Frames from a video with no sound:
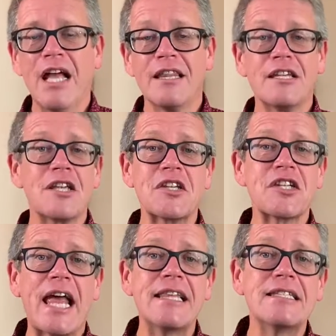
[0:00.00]
This
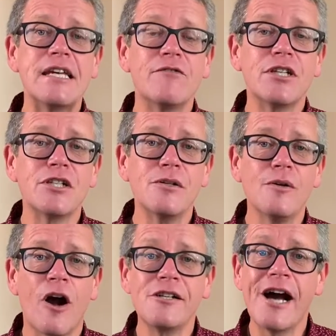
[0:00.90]
extends even to
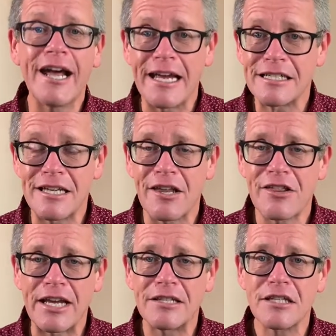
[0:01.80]
our diet and the
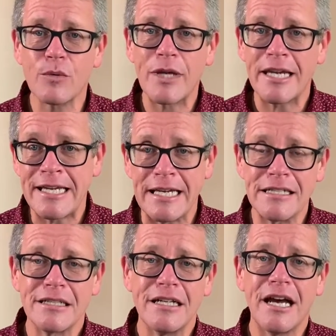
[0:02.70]
things that we
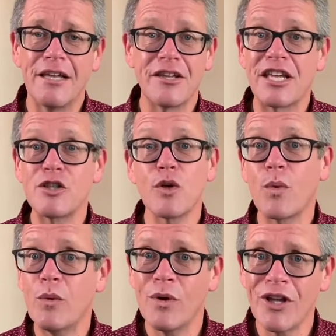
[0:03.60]
eat and the things that
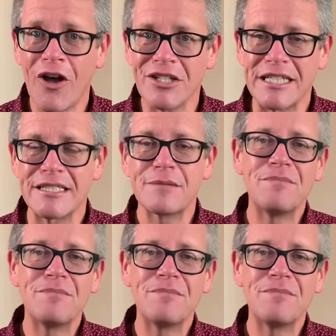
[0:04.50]
we will not eat